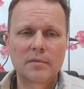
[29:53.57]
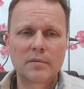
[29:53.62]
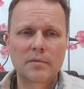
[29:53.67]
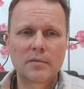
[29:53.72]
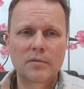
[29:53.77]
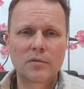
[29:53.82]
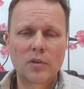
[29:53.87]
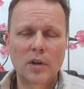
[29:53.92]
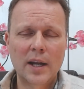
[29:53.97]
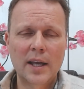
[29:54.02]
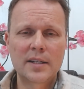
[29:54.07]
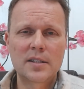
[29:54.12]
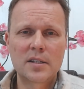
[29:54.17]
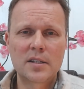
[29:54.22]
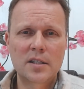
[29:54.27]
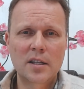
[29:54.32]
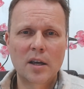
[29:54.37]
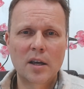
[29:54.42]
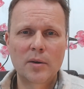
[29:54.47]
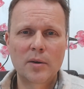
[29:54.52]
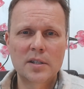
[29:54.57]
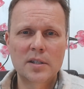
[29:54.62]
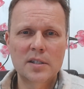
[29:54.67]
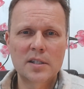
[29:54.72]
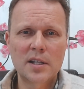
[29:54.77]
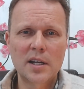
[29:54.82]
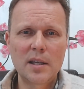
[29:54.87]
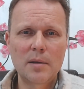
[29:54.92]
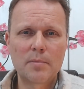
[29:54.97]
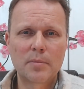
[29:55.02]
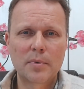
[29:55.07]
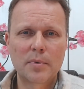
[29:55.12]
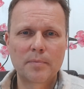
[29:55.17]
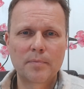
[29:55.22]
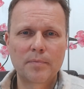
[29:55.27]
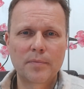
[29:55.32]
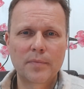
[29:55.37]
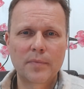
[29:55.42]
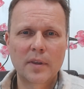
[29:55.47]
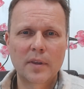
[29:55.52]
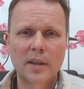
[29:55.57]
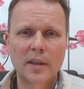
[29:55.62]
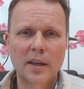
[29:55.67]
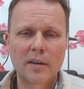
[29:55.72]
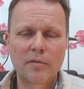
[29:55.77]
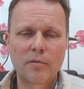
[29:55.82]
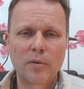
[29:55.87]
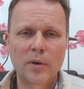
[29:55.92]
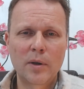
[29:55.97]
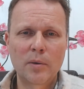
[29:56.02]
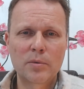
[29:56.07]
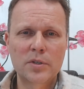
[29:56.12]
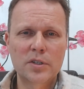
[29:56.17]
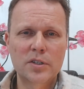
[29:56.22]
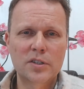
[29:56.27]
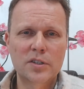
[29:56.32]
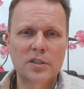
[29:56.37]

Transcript: related to going to sleep. If we were